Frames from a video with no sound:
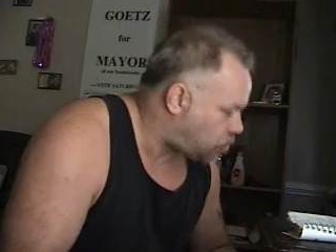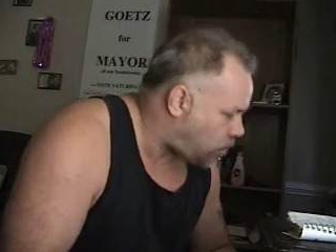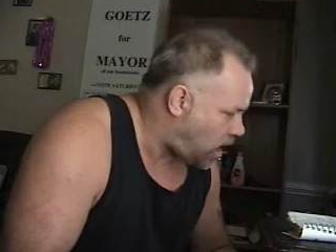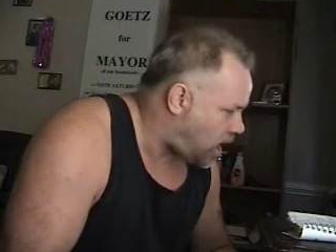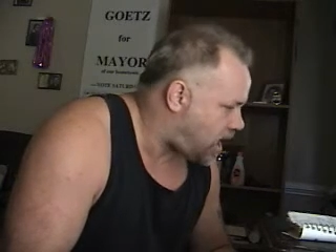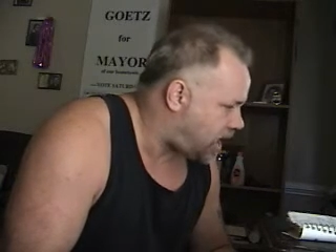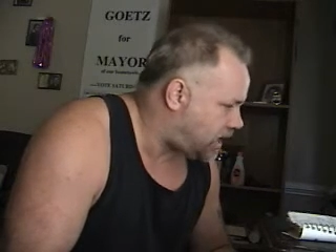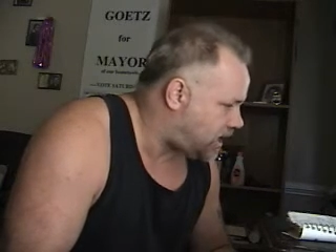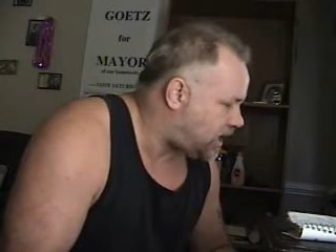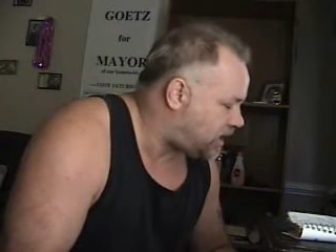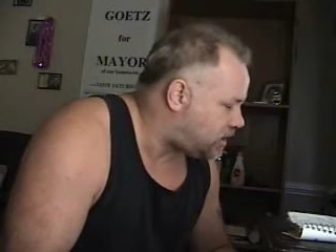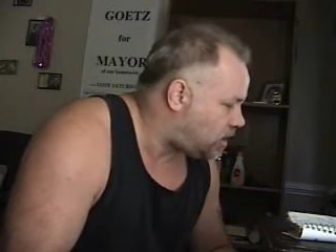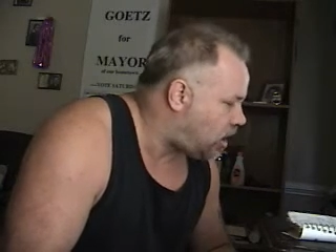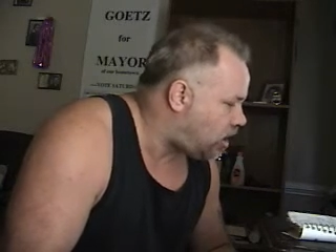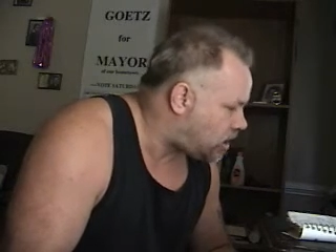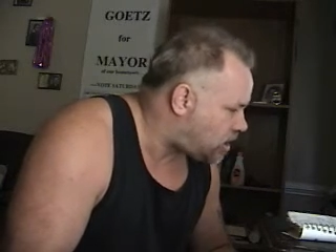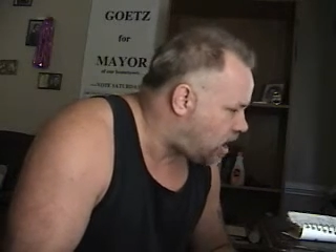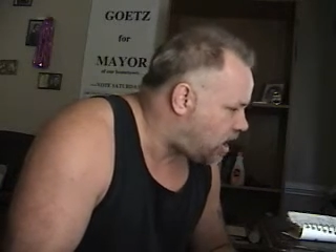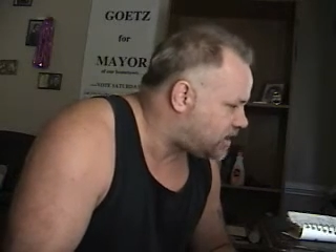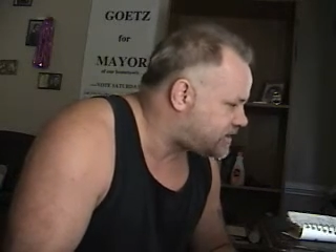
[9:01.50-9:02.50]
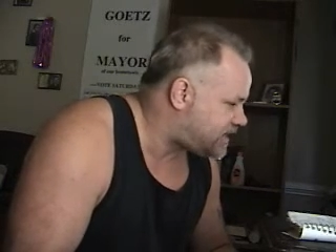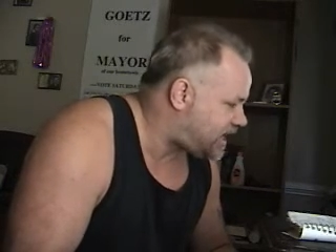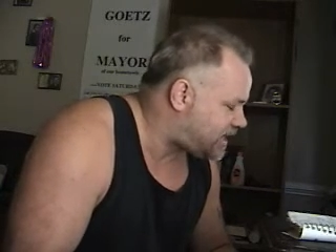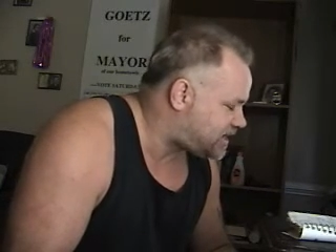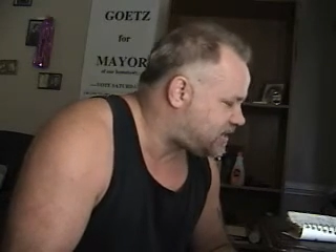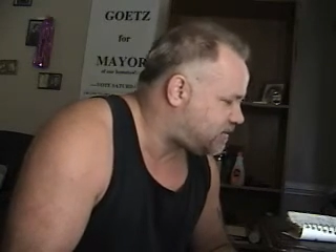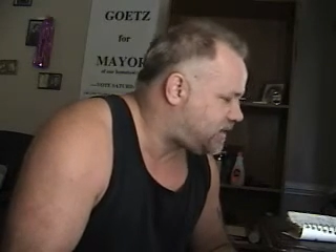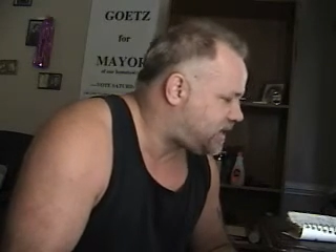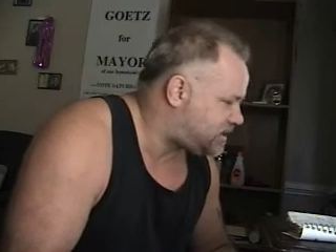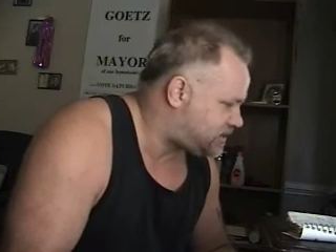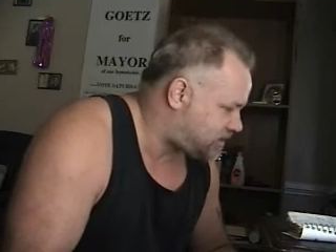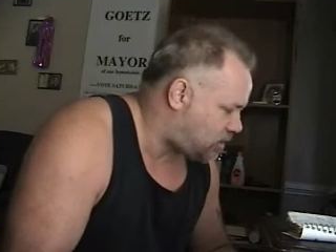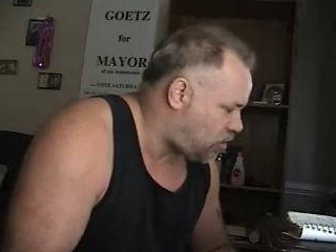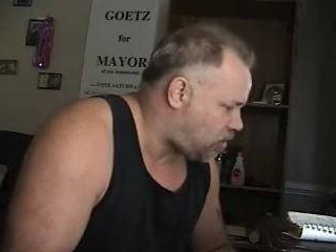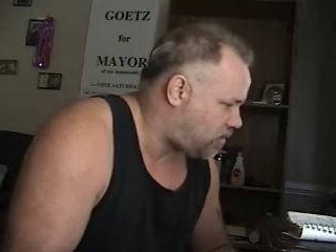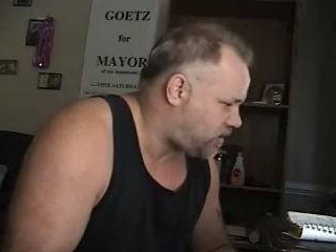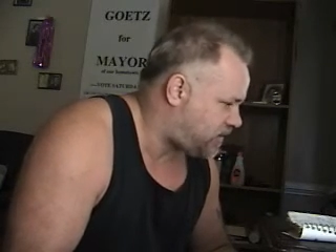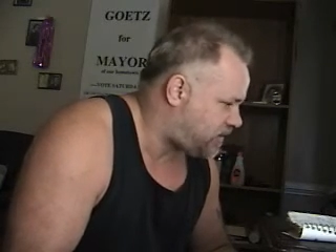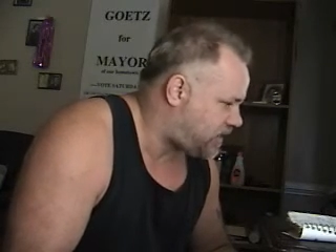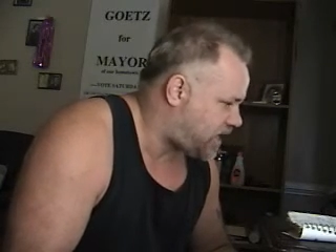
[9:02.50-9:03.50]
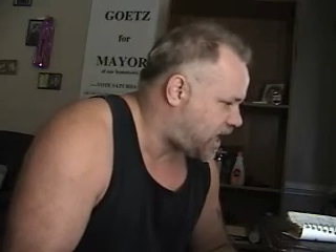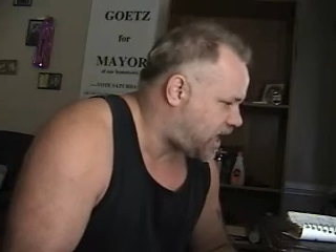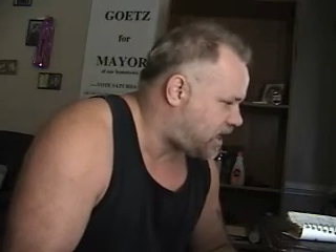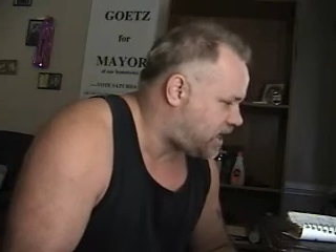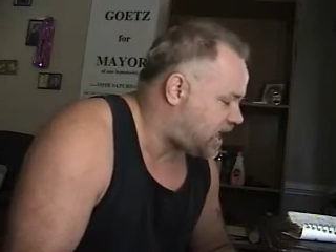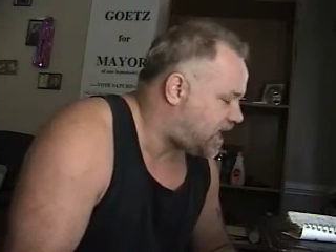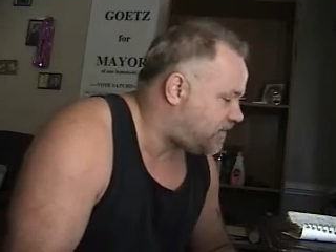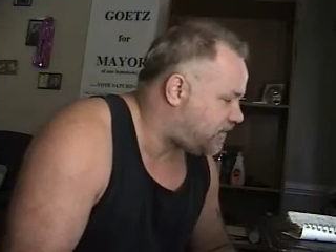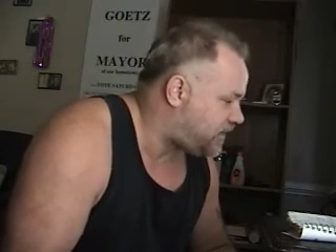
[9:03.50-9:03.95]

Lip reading: Right, and y'all contacted me and told me that,